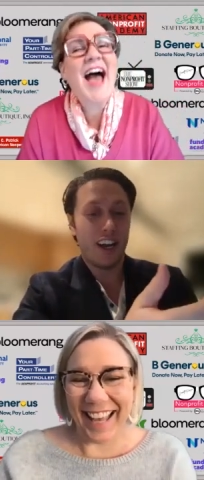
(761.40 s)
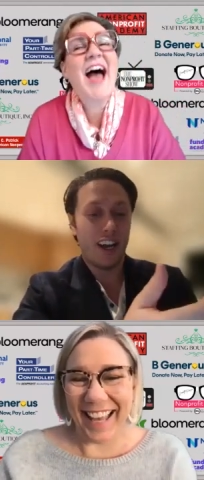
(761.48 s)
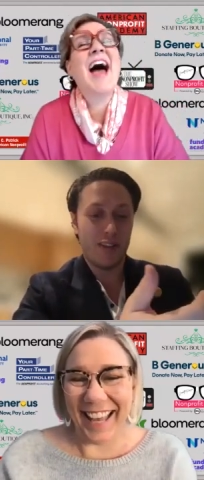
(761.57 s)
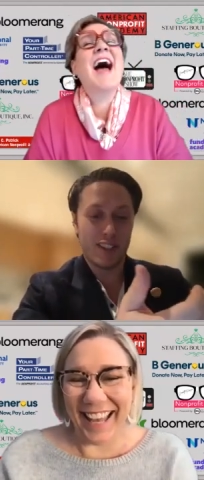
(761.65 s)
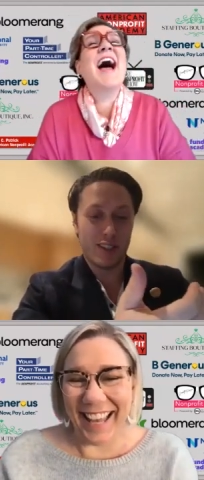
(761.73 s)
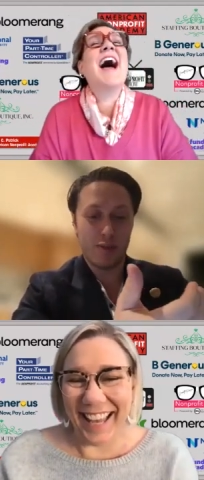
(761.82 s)

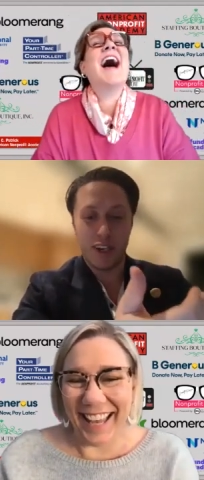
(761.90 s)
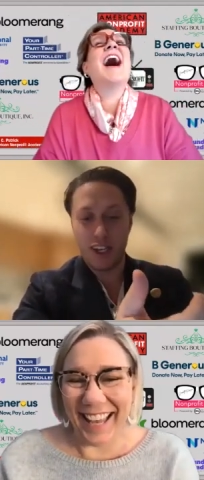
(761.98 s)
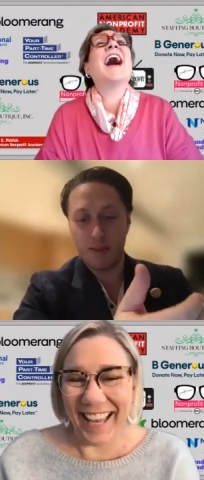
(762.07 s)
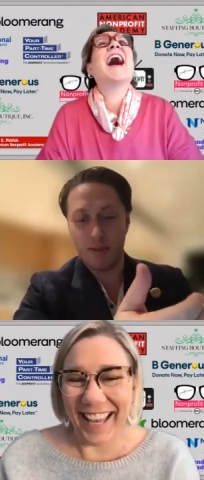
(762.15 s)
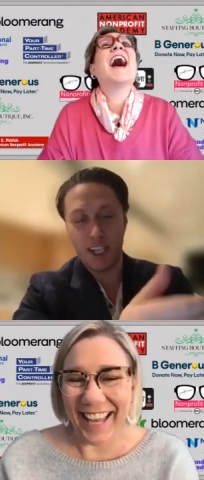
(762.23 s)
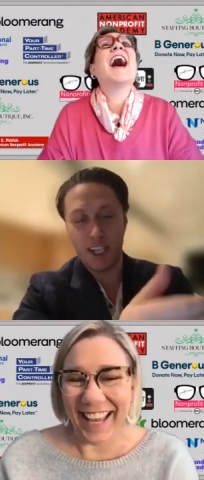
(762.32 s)
Speaker 1: um, this is my
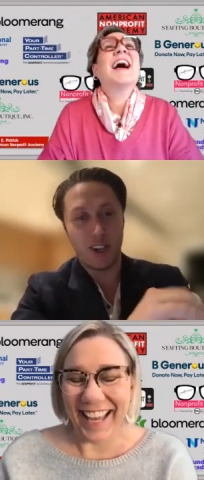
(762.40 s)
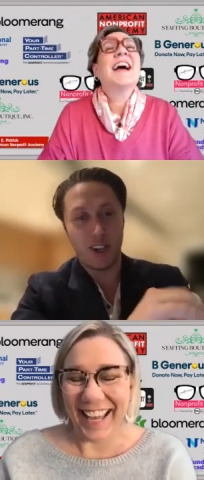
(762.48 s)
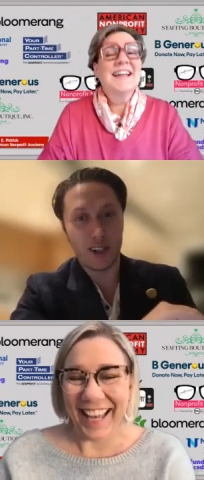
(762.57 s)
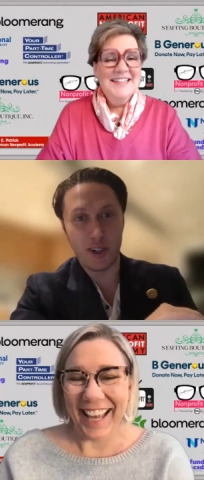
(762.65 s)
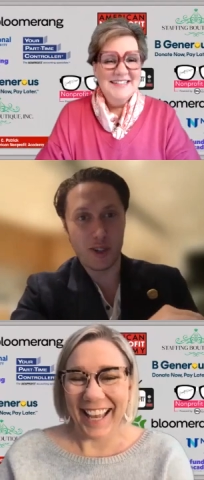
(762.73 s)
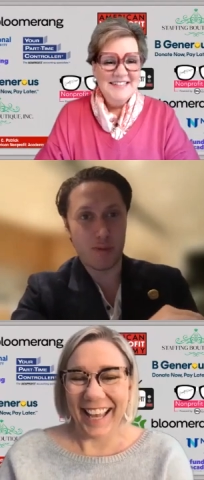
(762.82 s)
my
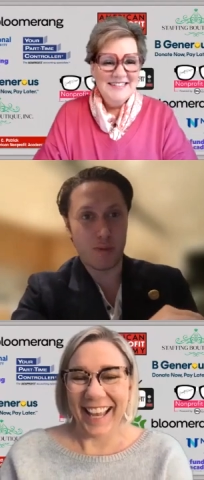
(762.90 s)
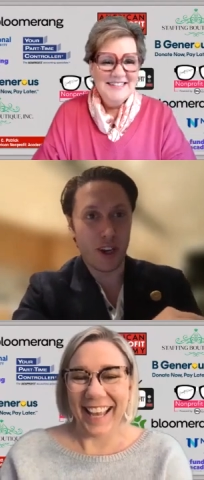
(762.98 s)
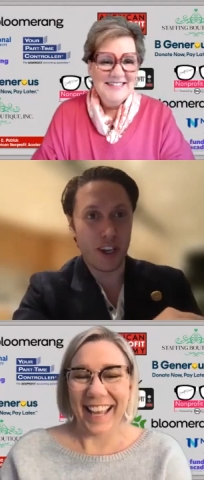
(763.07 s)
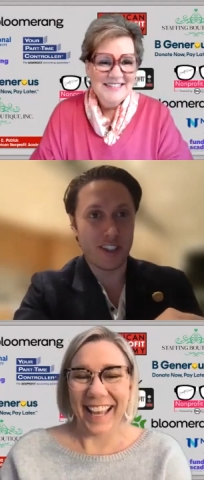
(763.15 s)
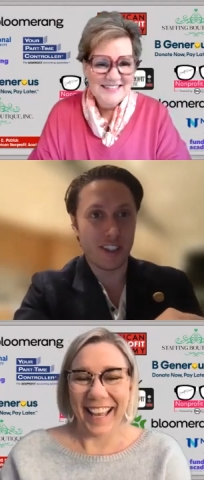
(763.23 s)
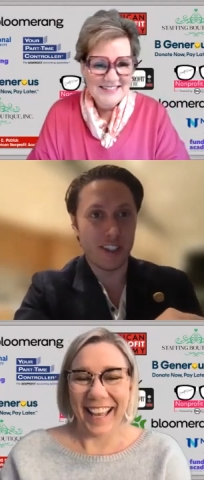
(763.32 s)
daughter's
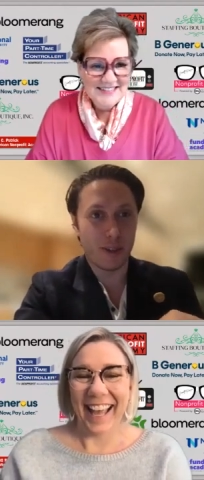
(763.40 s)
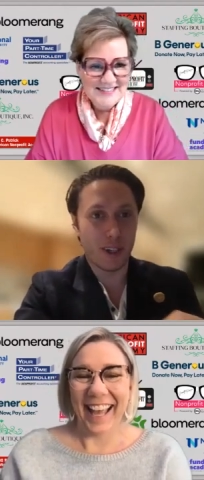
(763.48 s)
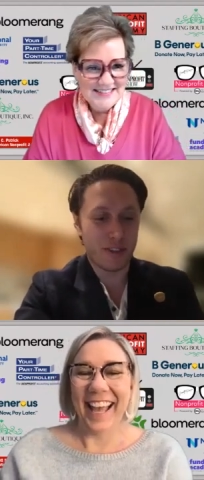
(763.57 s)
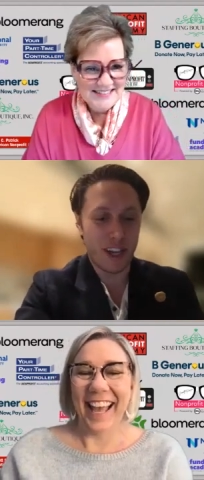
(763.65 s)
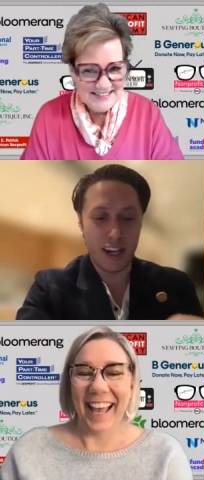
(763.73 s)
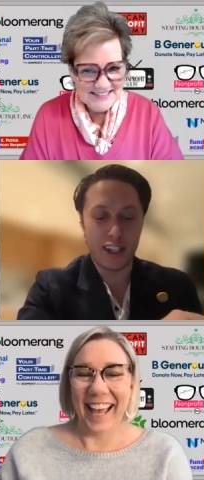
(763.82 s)
bracelet. We
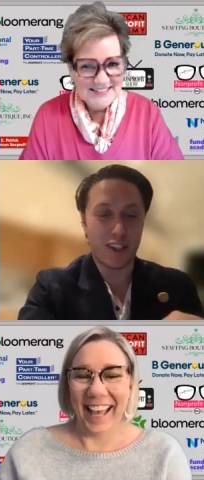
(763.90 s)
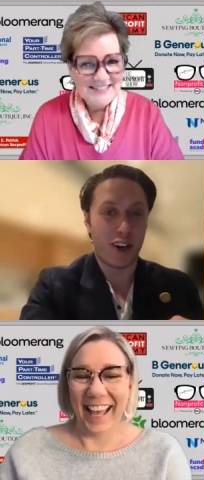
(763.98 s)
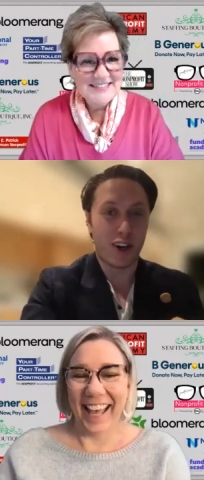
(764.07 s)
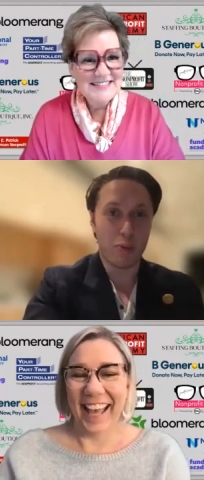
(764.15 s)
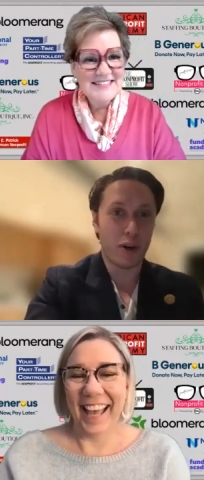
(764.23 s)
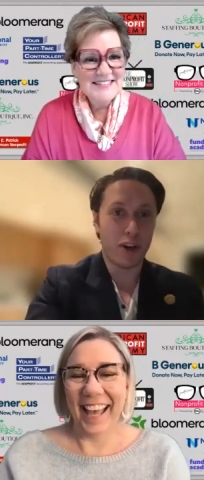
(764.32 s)
have daddy
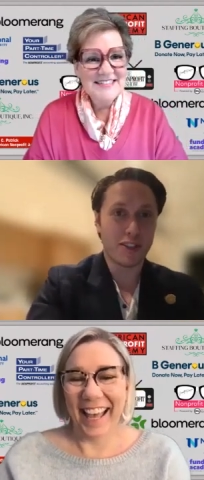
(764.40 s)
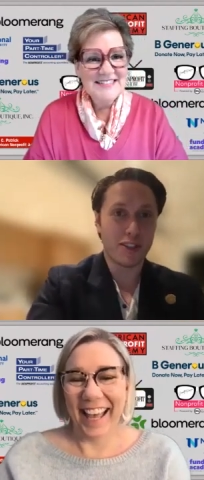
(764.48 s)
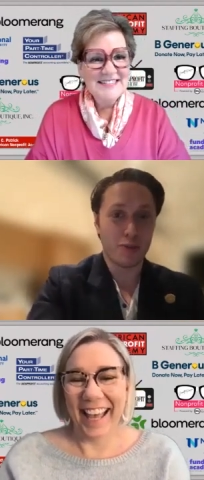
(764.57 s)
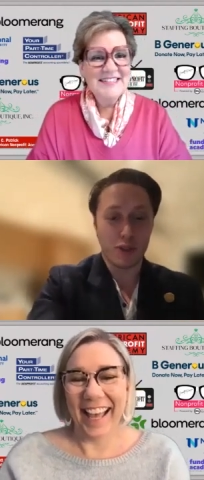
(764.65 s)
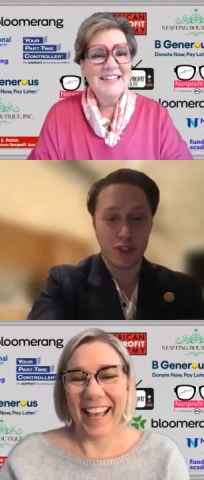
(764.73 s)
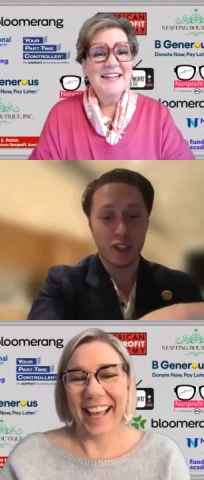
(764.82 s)
daughter
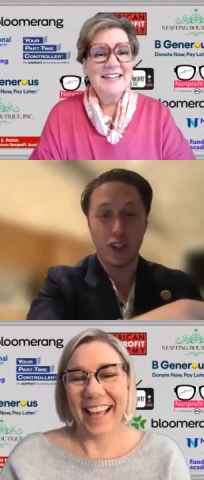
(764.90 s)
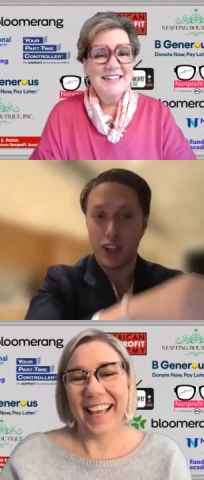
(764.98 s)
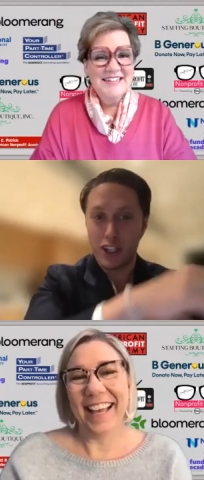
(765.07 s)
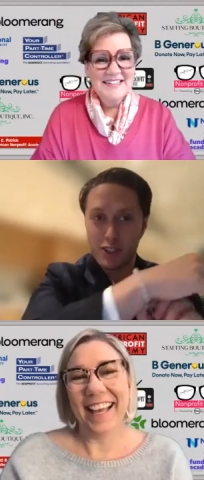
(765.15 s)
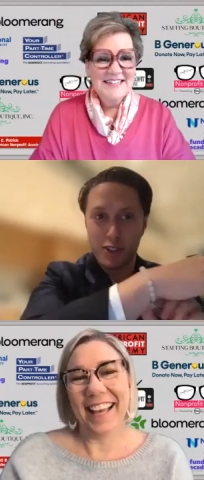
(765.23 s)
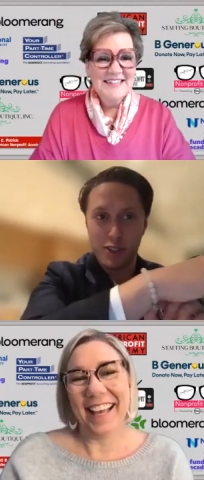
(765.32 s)
bracelets, but she
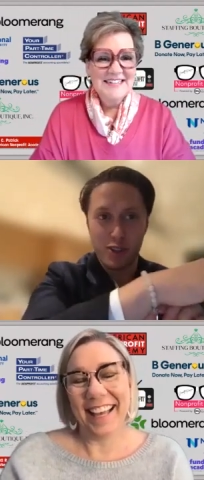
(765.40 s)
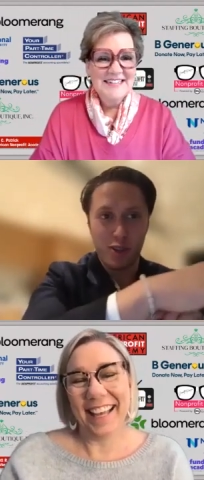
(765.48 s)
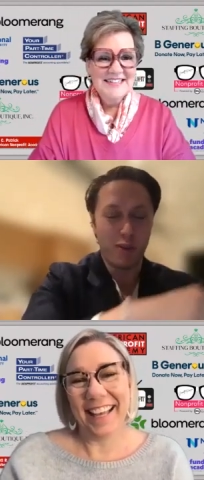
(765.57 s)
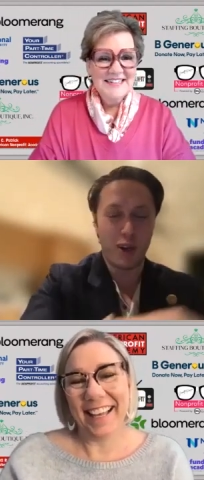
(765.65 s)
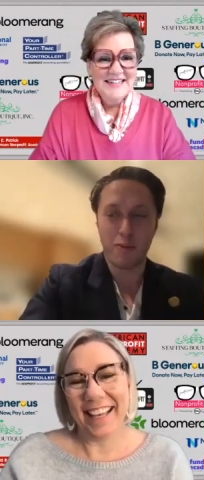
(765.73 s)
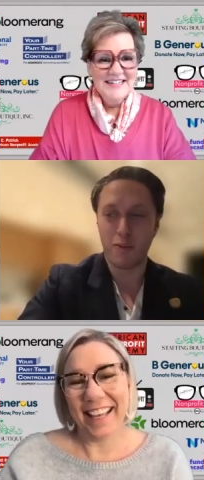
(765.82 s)
lost her, so
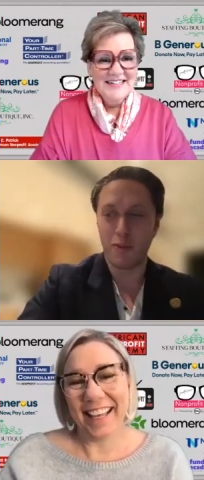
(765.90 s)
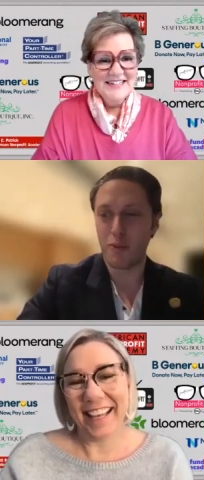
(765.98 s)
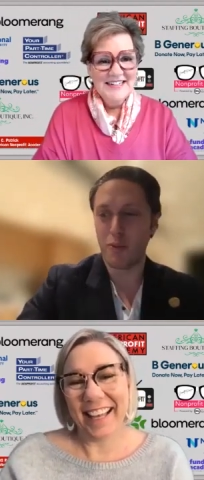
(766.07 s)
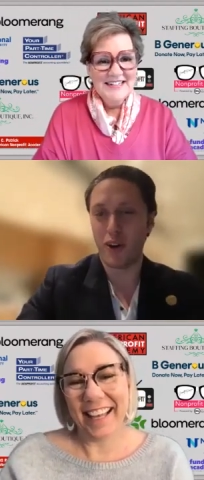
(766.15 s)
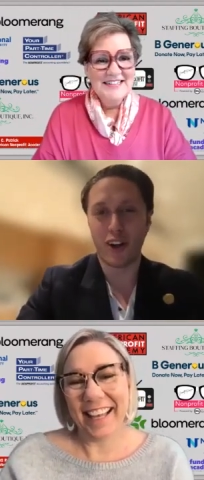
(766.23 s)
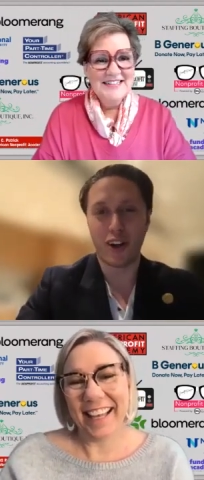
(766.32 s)
I'm I'm, I'm
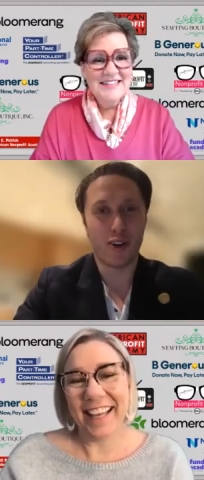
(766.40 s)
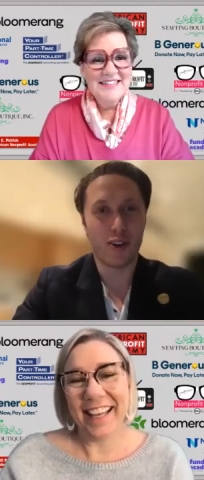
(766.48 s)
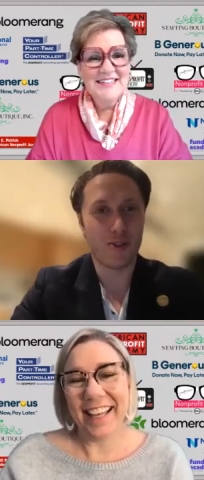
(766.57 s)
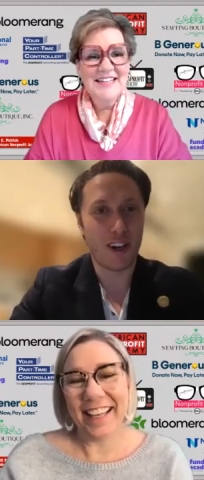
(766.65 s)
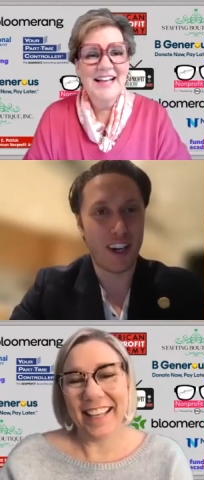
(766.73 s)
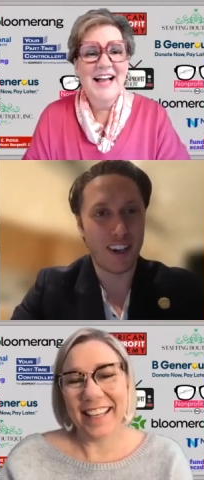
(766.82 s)
wearing
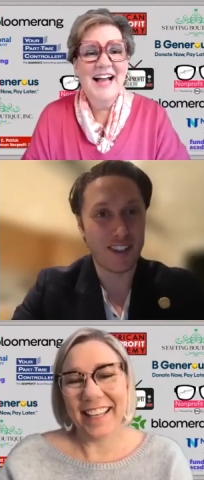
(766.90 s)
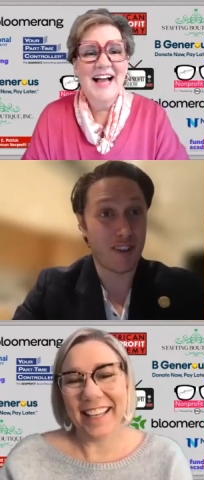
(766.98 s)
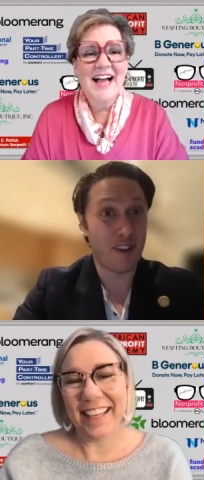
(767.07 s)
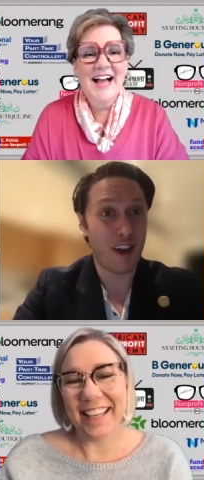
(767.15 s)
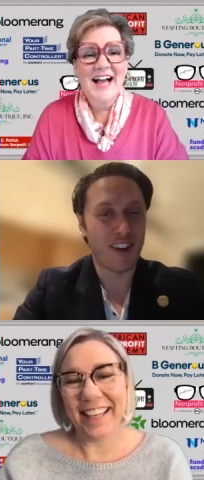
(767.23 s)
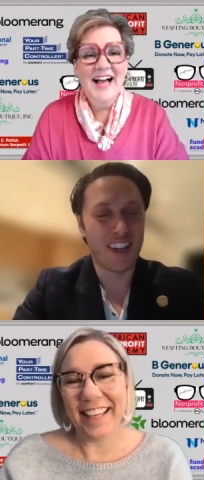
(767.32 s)
hers right now because
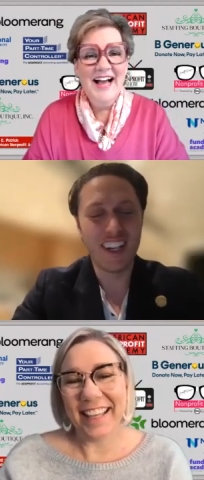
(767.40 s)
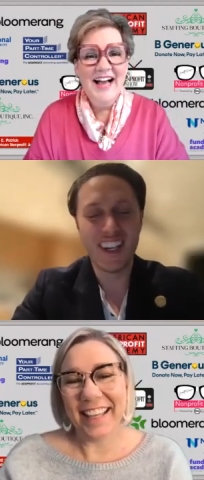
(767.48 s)
I found it.